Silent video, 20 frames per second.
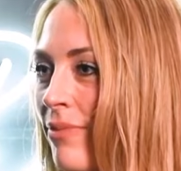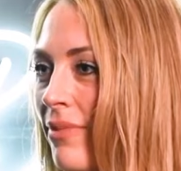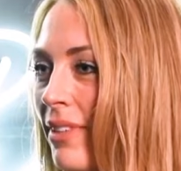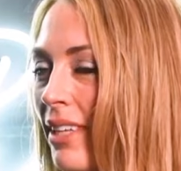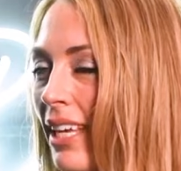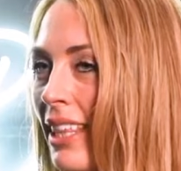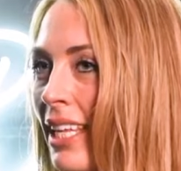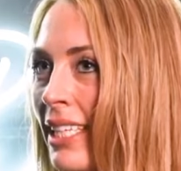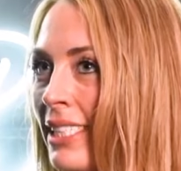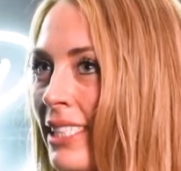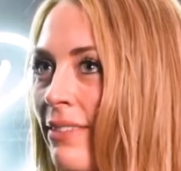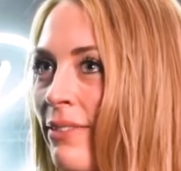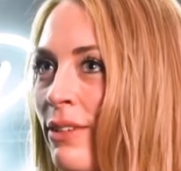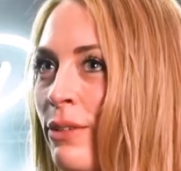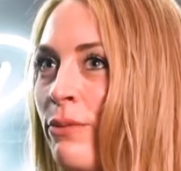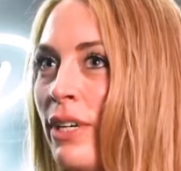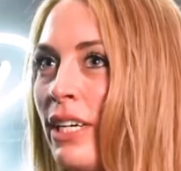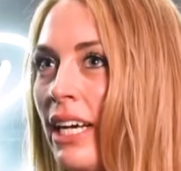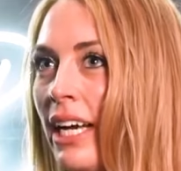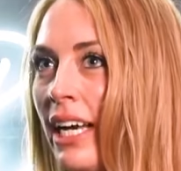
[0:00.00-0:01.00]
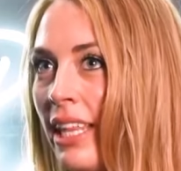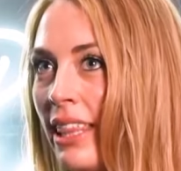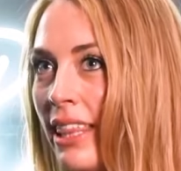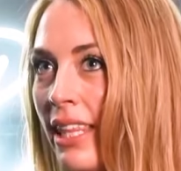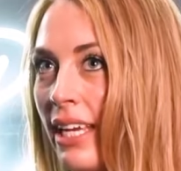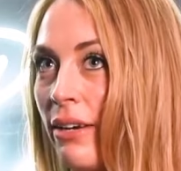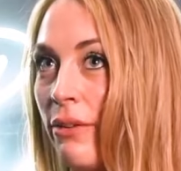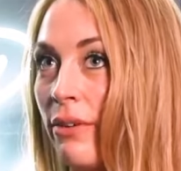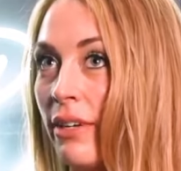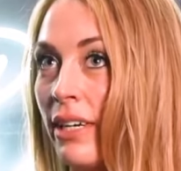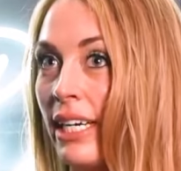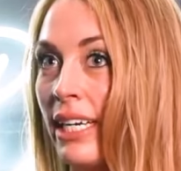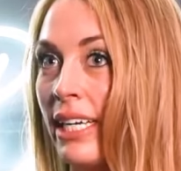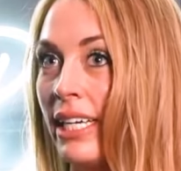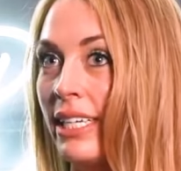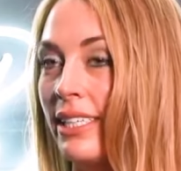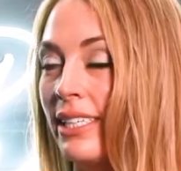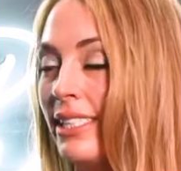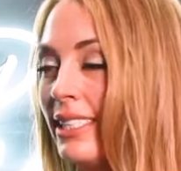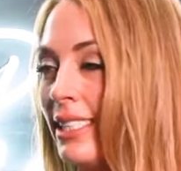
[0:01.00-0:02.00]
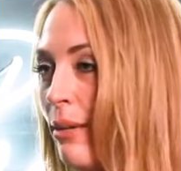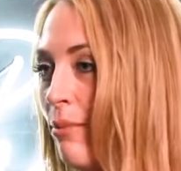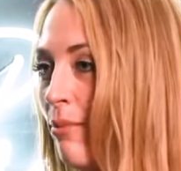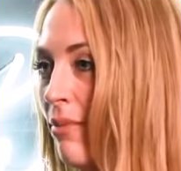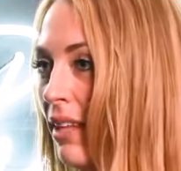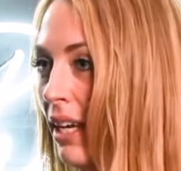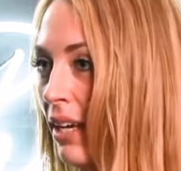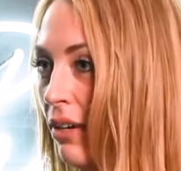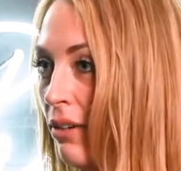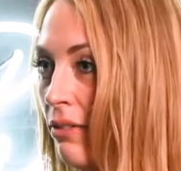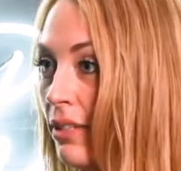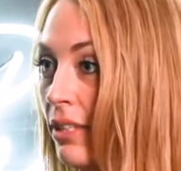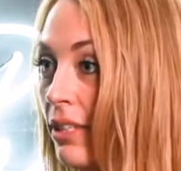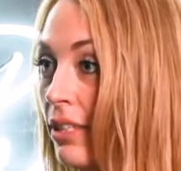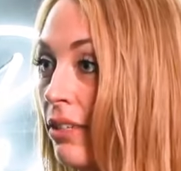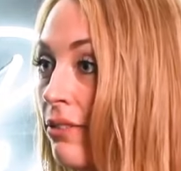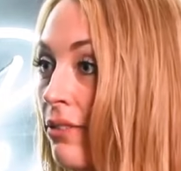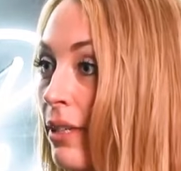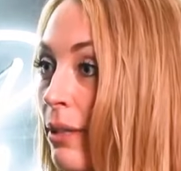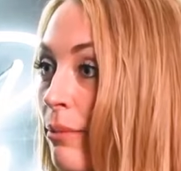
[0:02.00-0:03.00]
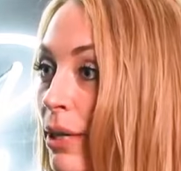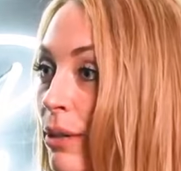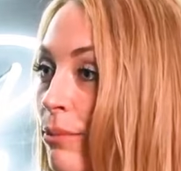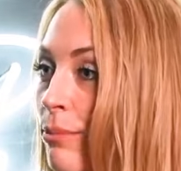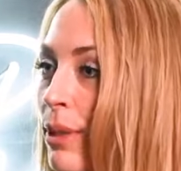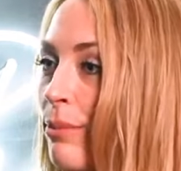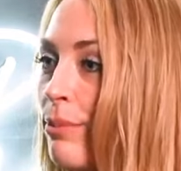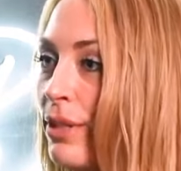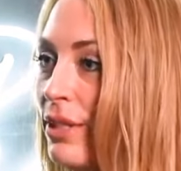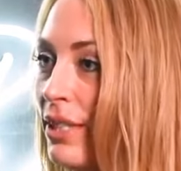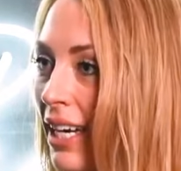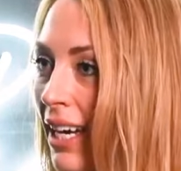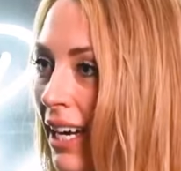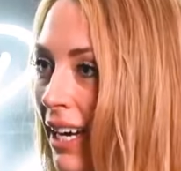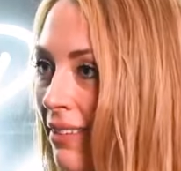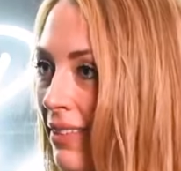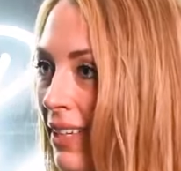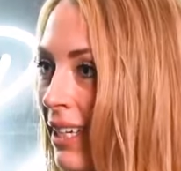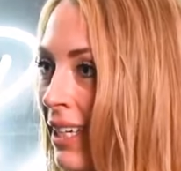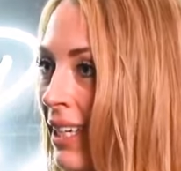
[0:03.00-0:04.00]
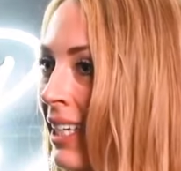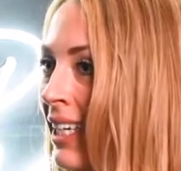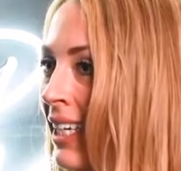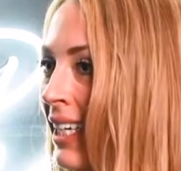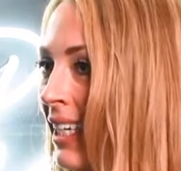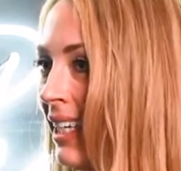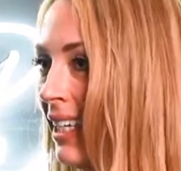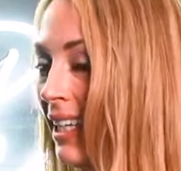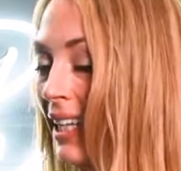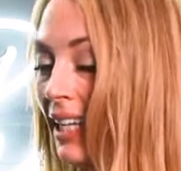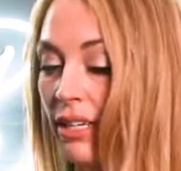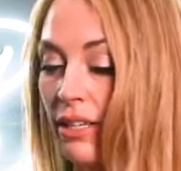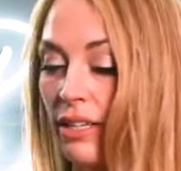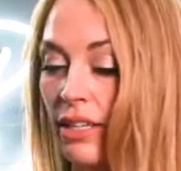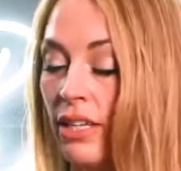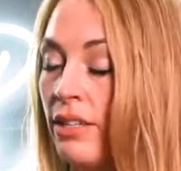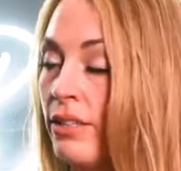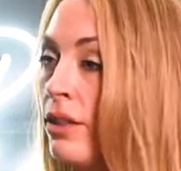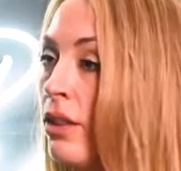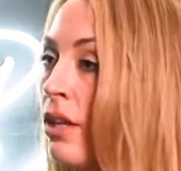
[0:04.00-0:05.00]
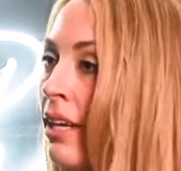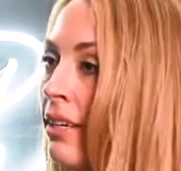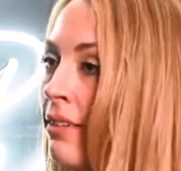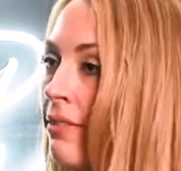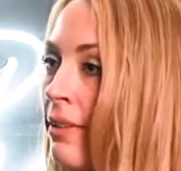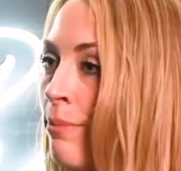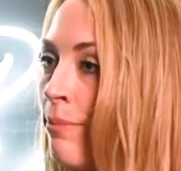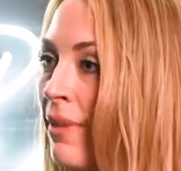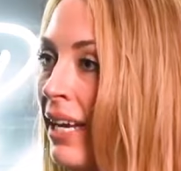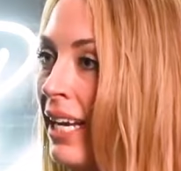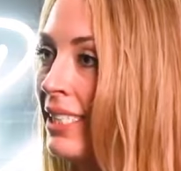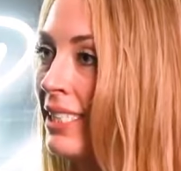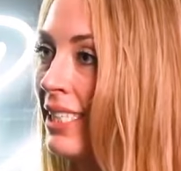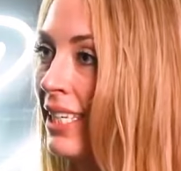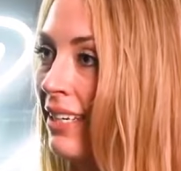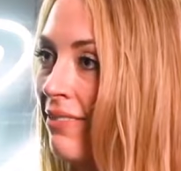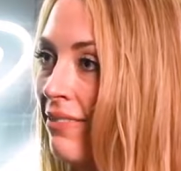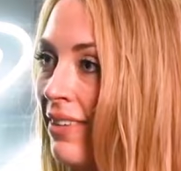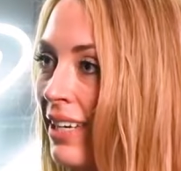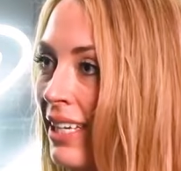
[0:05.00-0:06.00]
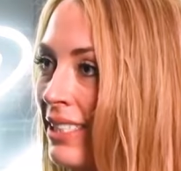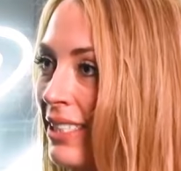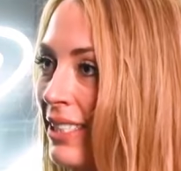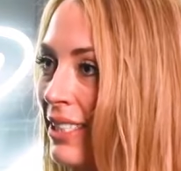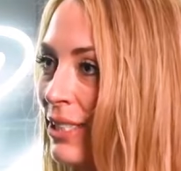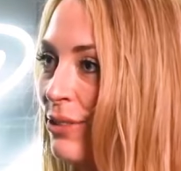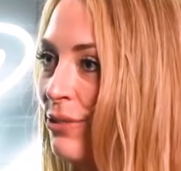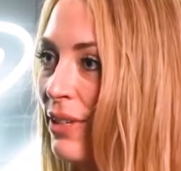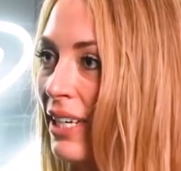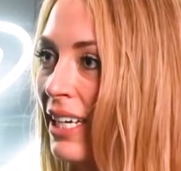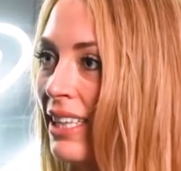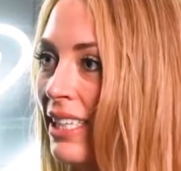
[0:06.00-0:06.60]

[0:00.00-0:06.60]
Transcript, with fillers: And that's even what I think when I hear the same thing over and over about people not having a lot of amazing investors, right?